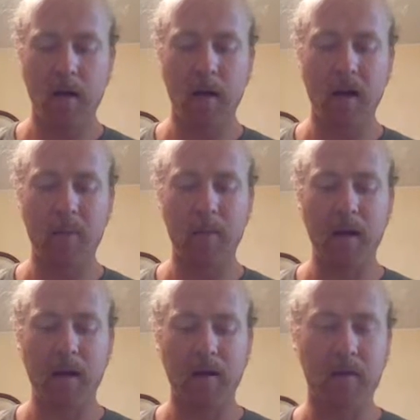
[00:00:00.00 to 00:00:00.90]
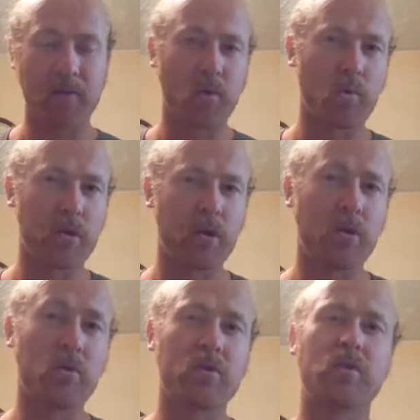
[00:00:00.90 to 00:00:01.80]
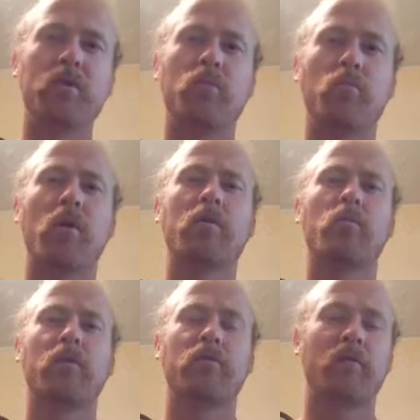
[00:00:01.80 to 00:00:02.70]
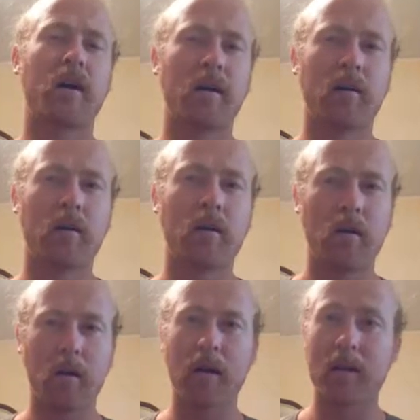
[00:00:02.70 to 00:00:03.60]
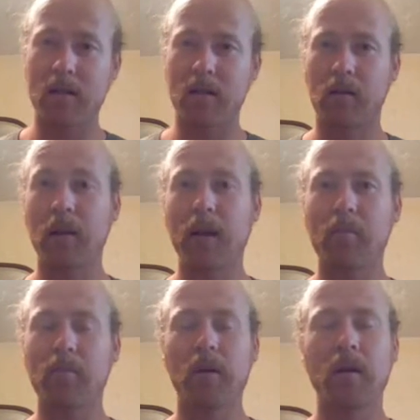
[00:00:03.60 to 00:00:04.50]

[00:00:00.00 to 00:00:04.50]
Um, and also, when you use it to burn with fire, as in a lamp,